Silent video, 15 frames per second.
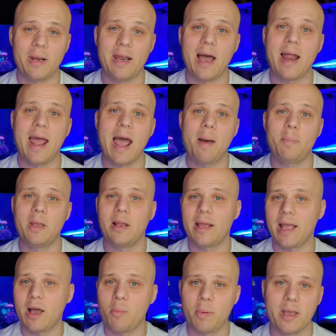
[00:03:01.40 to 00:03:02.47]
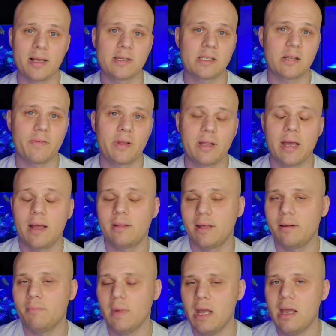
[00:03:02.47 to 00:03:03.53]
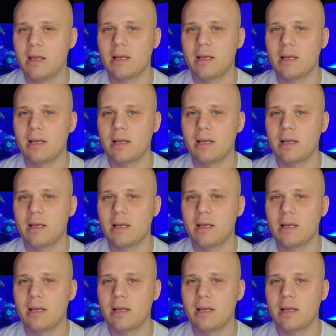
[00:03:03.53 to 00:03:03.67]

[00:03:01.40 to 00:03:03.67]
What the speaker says: and not happy like LPS and stuff like that, then